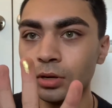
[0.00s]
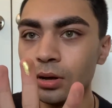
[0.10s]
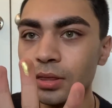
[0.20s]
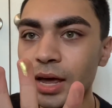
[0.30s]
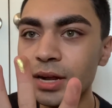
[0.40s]

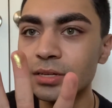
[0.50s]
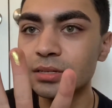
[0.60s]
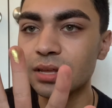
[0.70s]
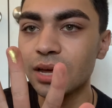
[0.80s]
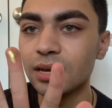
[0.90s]
that
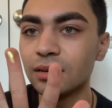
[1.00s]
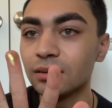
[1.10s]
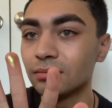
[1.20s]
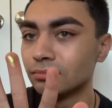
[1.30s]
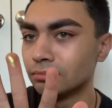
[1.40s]
is like
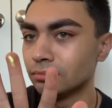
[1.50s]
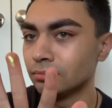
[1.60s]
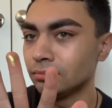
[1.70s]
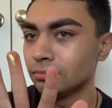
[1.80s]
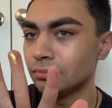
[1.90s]

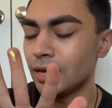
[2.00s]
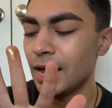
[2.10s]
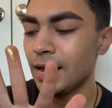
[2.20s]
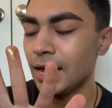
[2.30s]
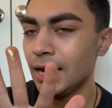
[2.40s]

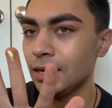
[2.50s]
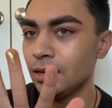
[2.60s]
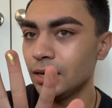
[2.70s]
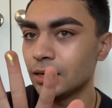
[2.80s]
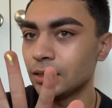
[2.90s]

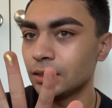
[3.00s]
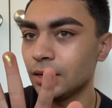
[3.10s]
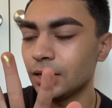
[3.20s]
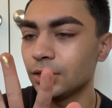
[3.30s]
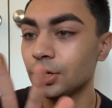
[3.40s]
alien
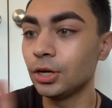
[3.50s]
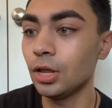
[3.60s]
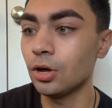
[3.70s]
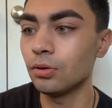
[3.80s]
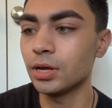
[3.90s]
like
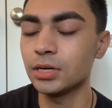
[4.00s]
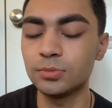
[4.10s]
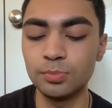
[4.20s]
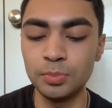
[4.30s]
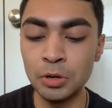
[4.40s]
glow. That is
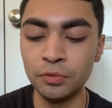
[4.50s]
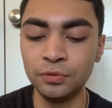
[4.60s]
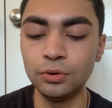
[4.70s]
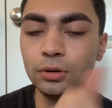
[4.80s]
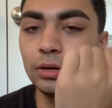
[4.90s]

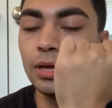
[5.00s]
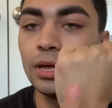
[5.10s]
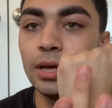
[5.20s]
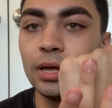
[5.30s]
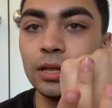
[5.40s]
beautiful.
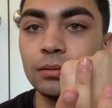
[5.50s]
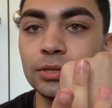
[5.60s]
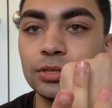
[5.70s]
This is